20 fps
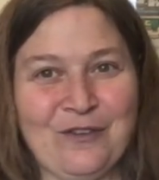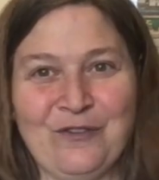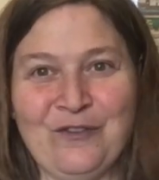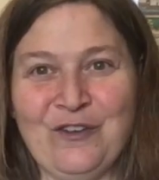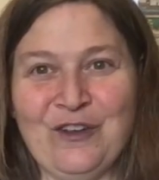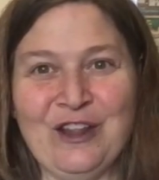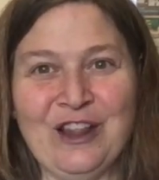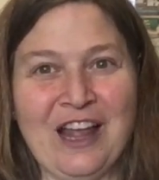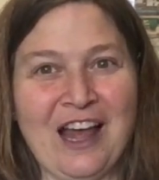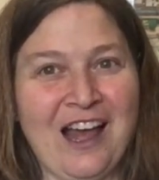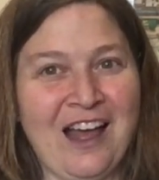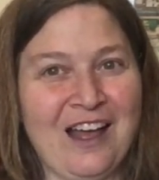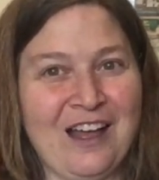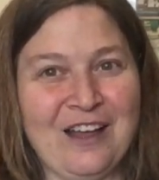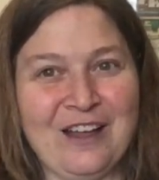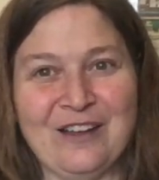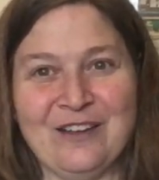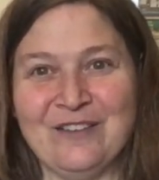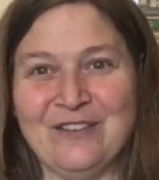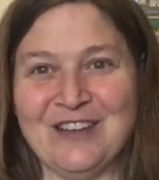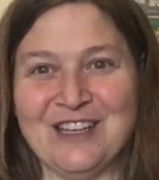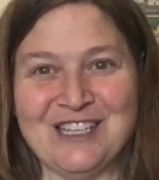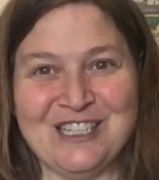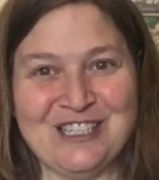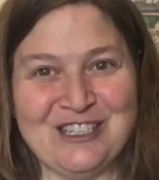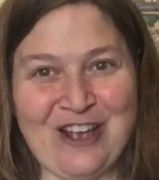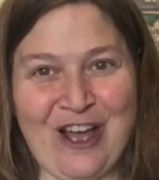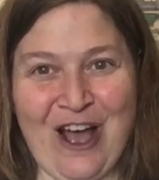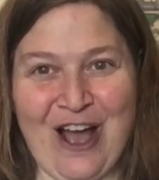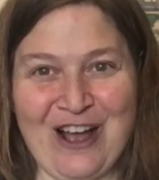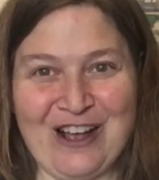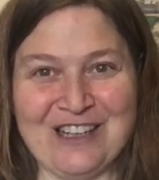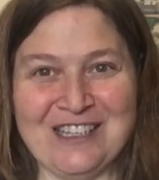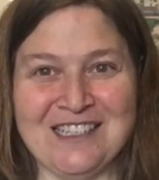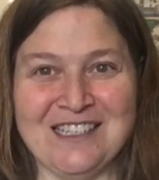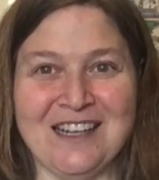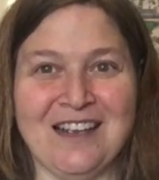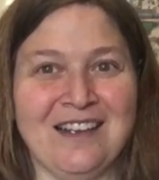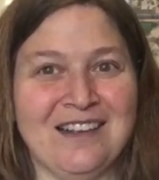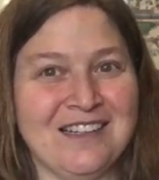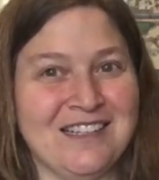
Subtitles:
full of socks.